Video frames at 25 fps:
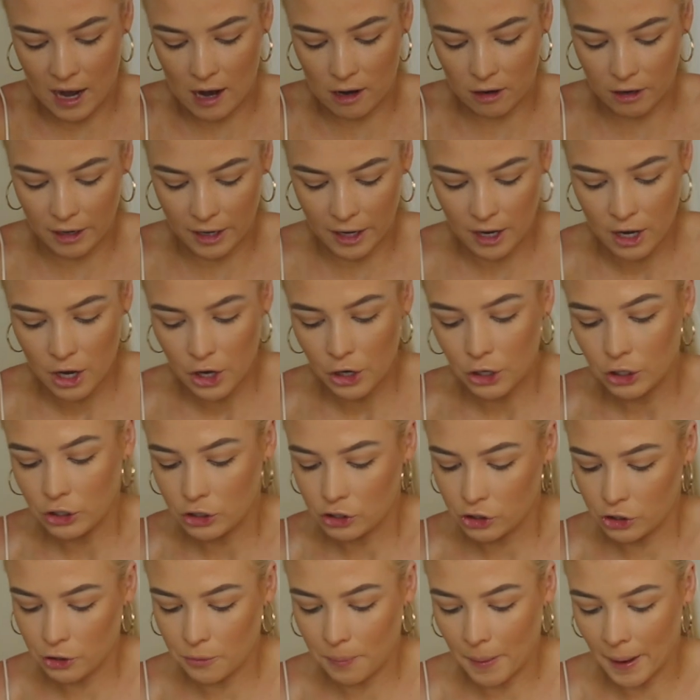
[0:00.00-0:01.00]
carry
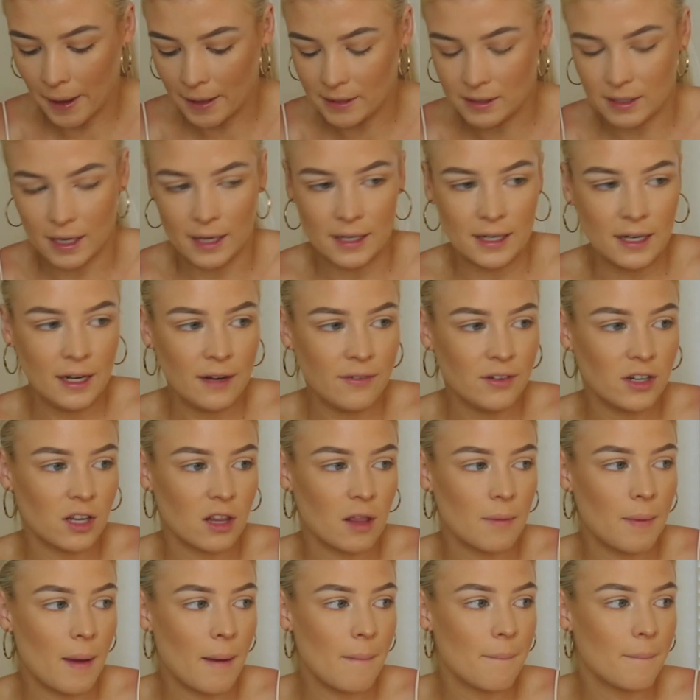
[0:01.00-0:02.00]
two pens I did have
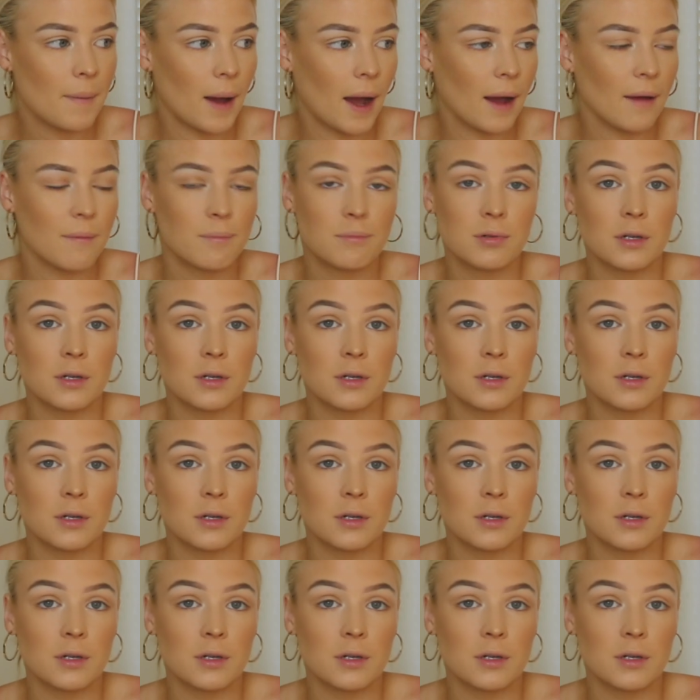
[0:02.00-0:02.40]
another pen but I'm